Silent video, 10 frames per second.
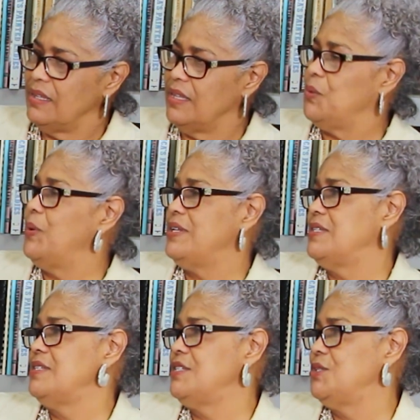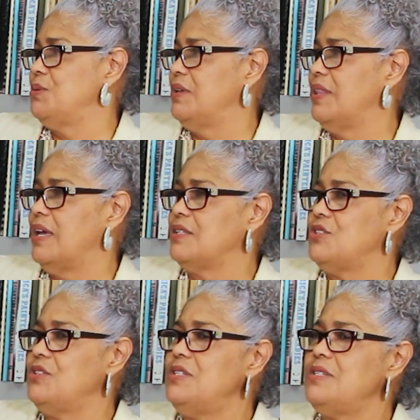that went into doing that.
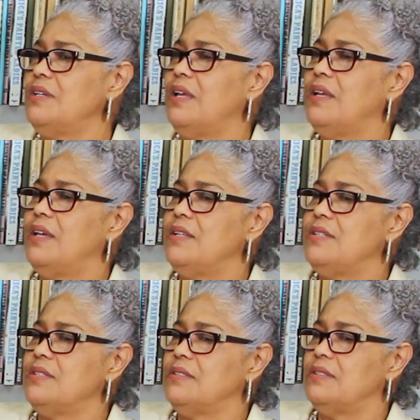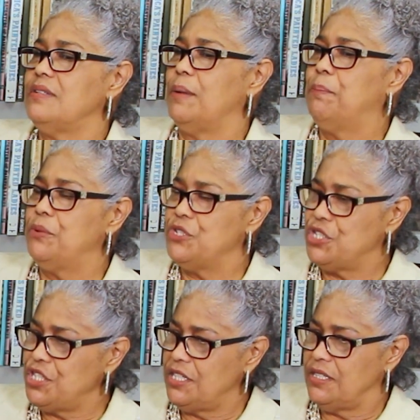You need to
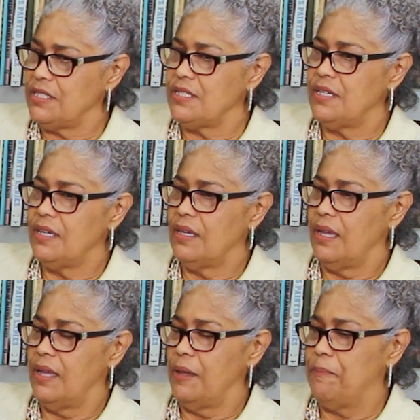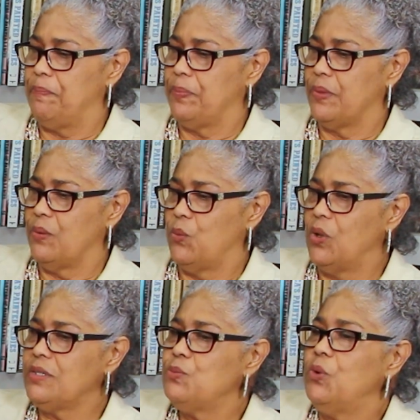appreciate
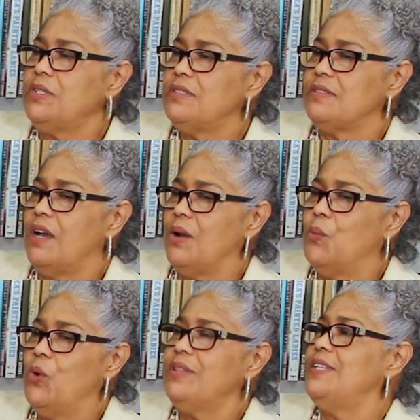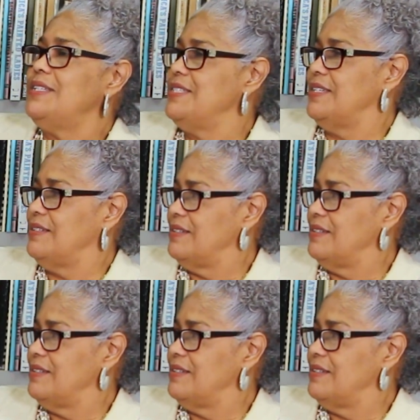what they did,